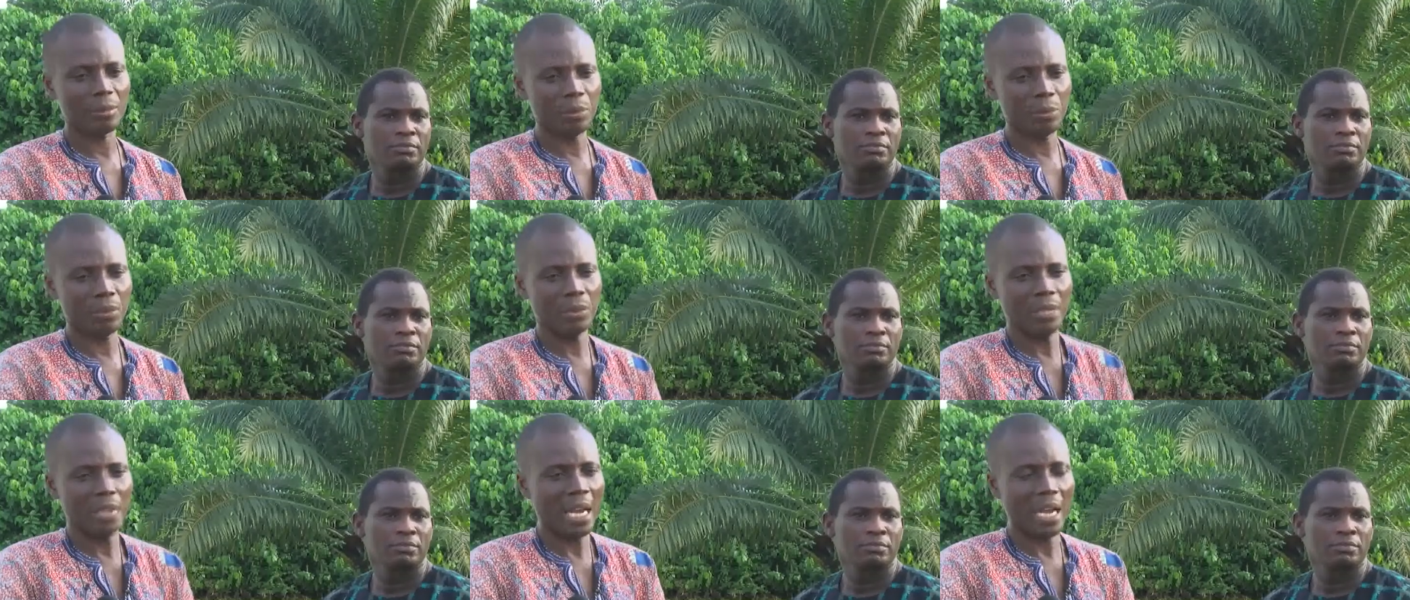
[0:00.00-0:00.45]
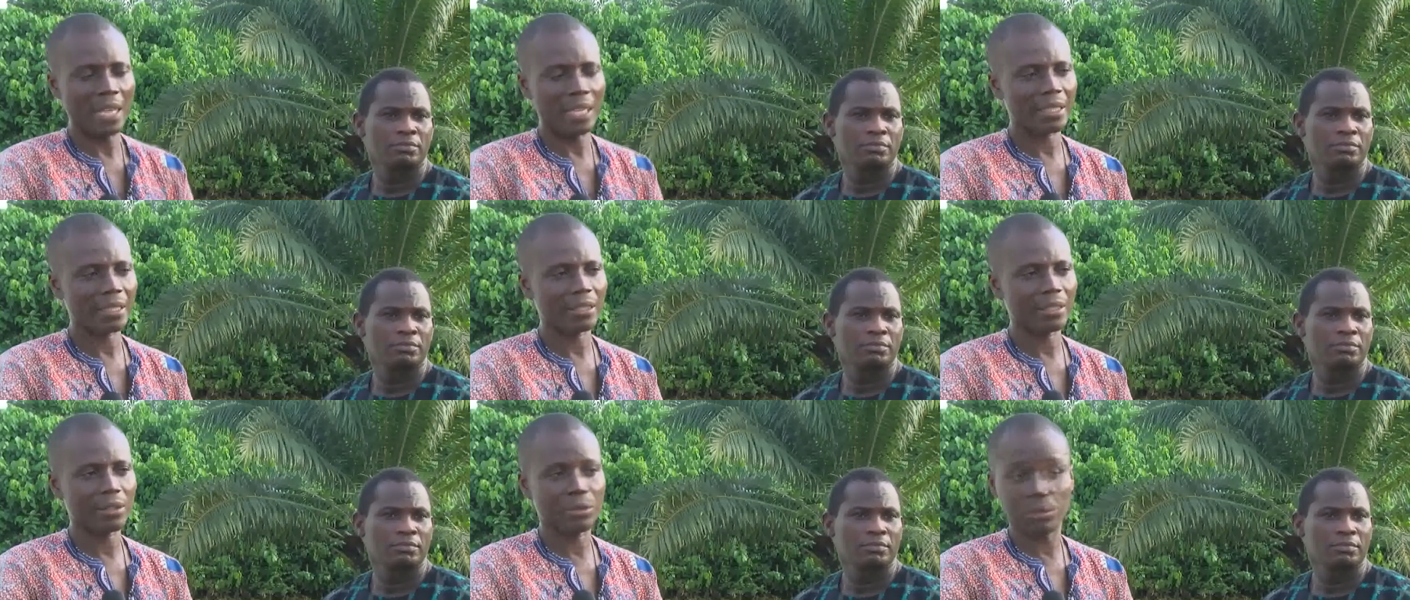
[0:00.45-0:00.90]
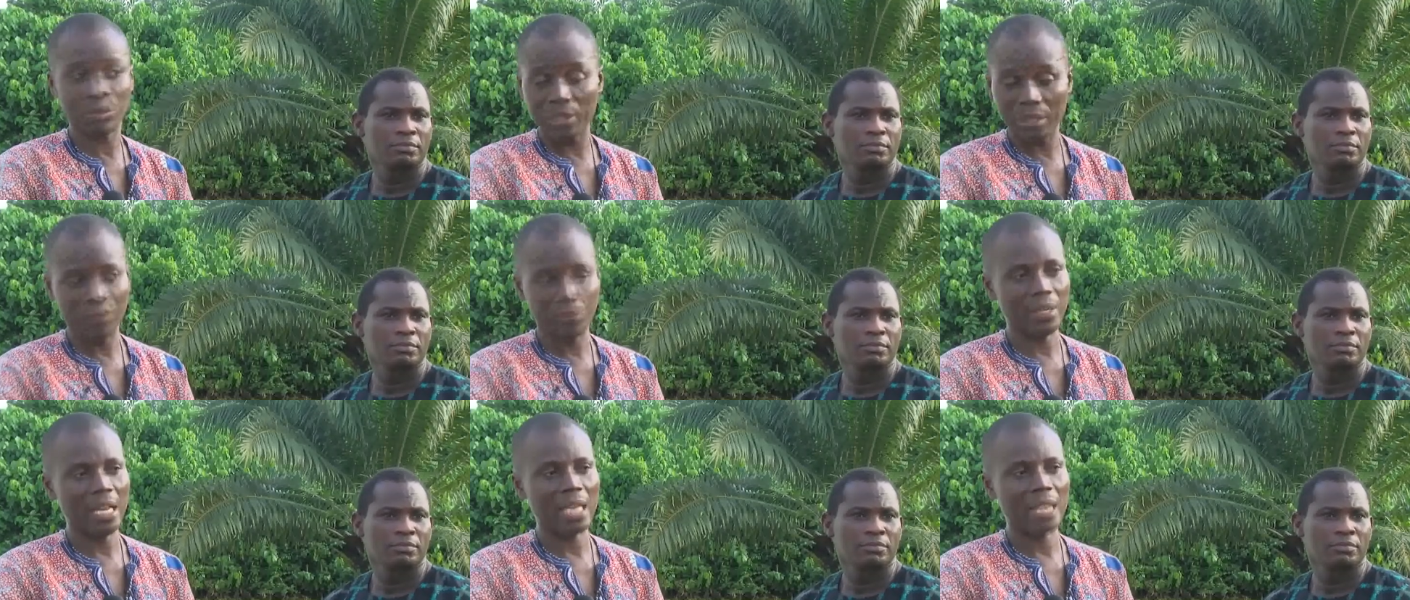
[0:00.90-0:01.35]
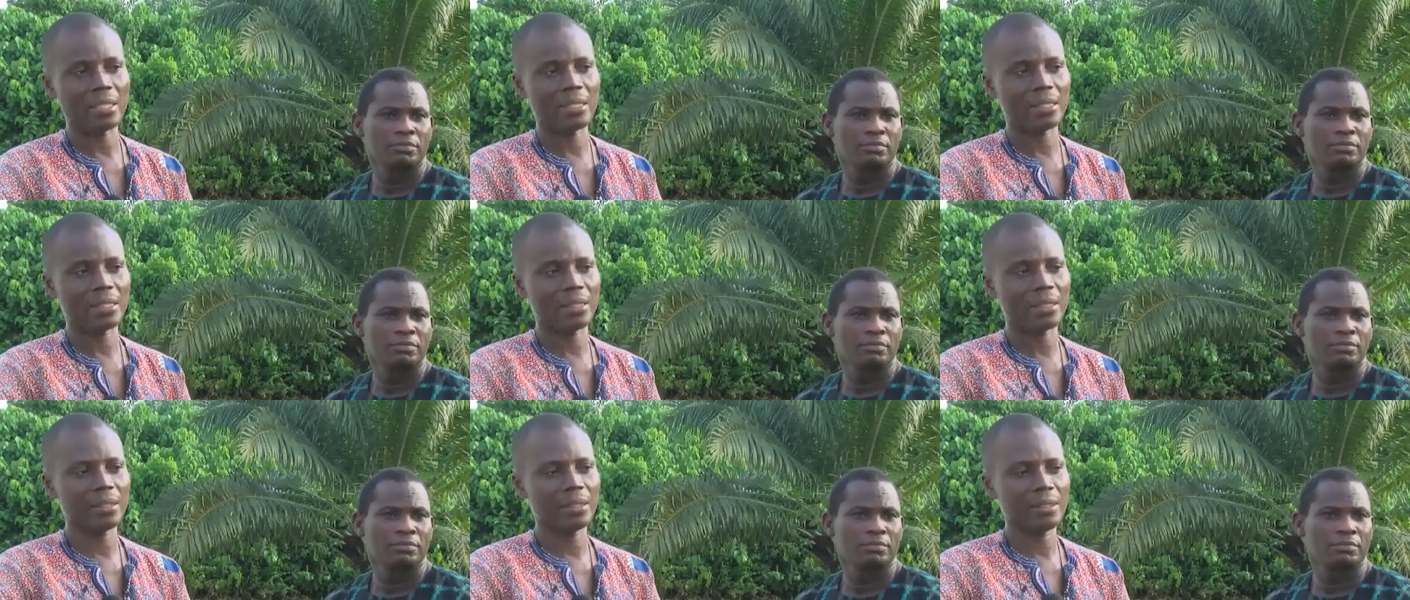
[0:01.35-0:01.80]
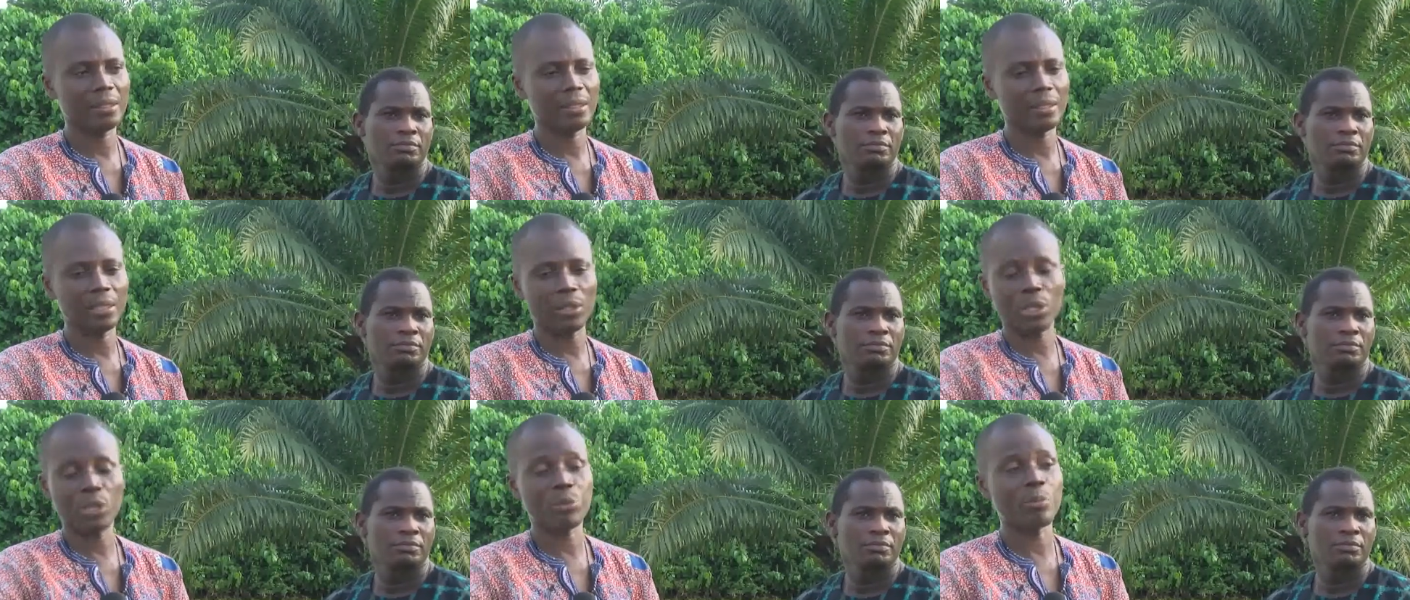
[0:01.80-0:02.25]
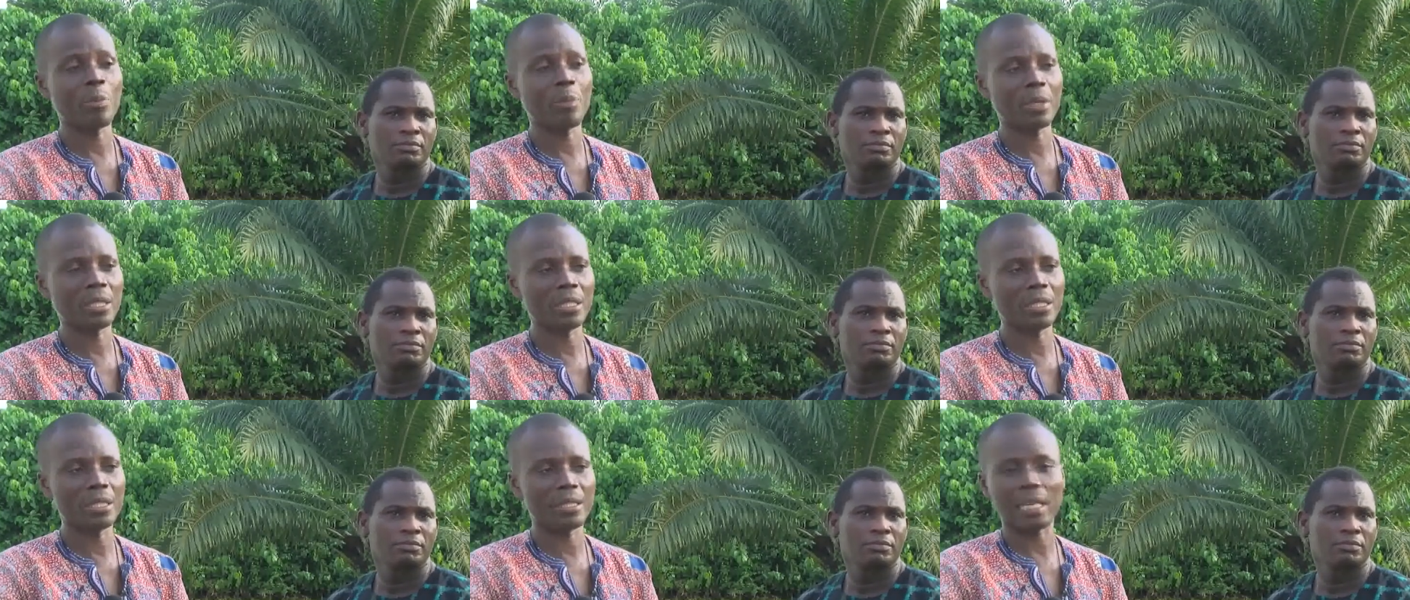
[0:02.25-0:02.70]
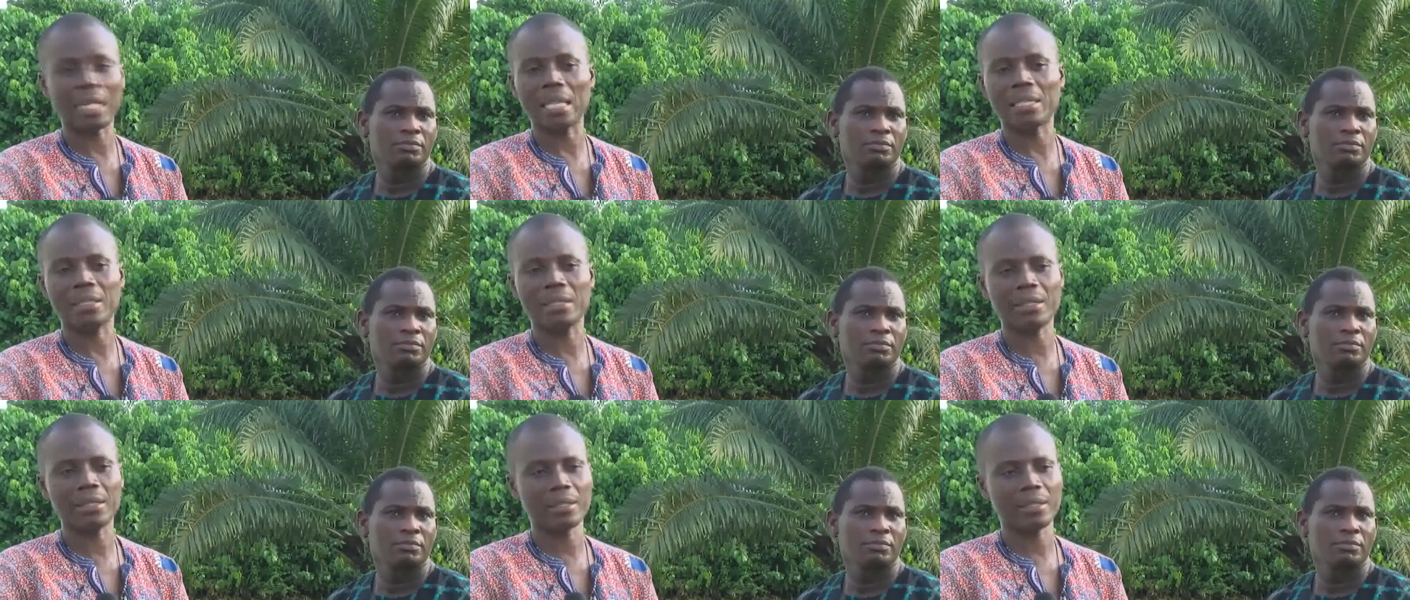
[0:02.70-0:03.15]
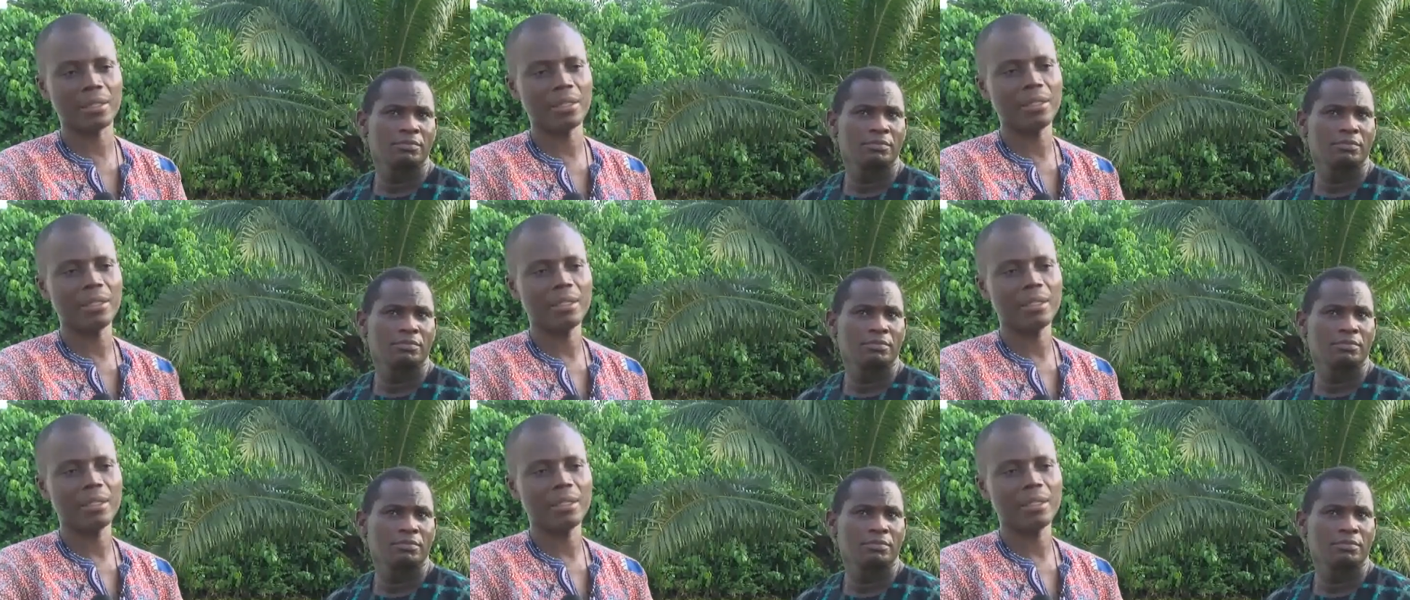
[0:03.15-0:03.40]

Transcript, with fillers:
Speaker 1: People died through the floods. They lost properties, cattle,